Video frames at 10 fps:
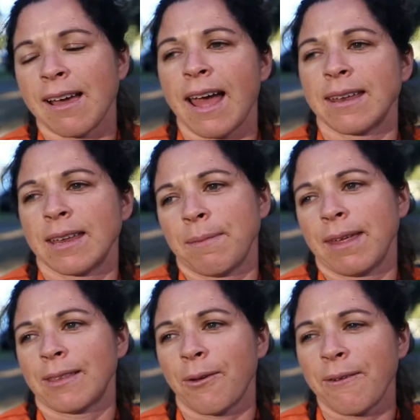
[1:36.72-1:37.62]
guided
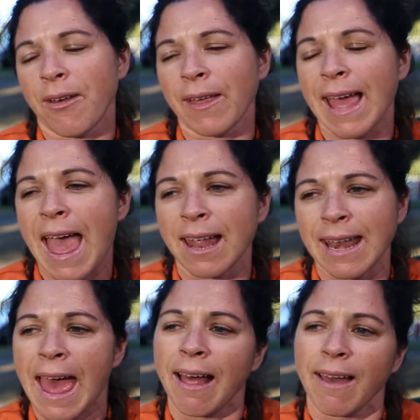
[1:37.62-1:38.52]
me, so I felt like I had
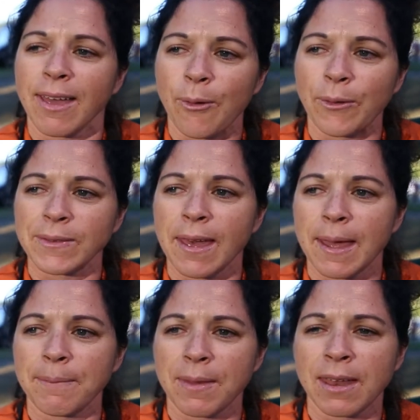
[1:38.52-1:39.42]
an ally the whole
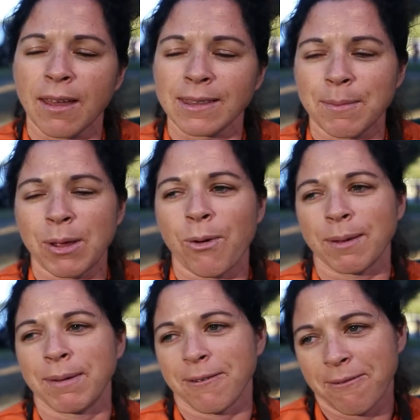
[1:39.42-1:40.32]
time and not somebody
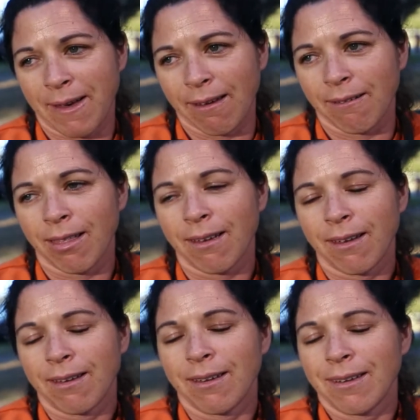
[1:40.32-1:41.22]
wanting me to fail.
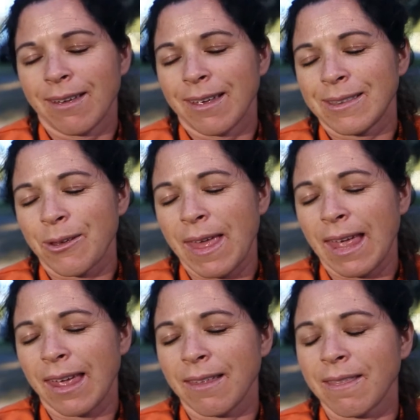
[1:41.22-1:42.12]
So
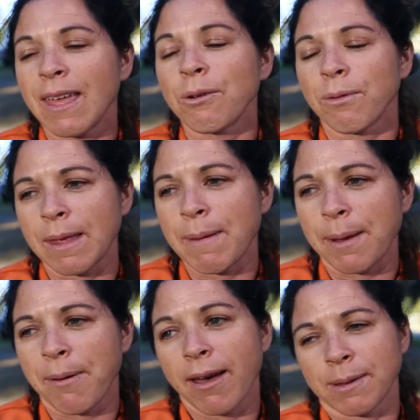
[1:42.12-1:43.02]
they, they really
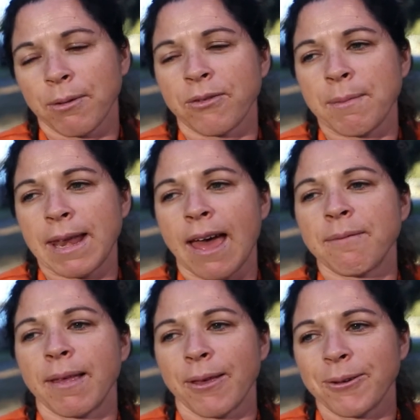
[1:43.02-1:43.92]
made it possible for me to
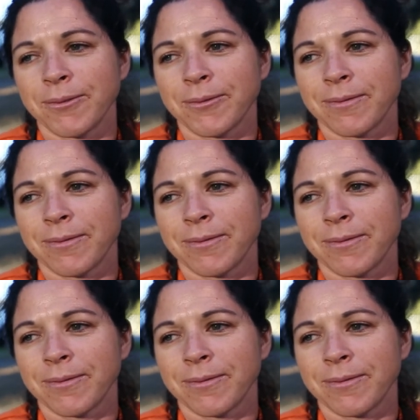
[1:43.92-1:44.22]
have my loan.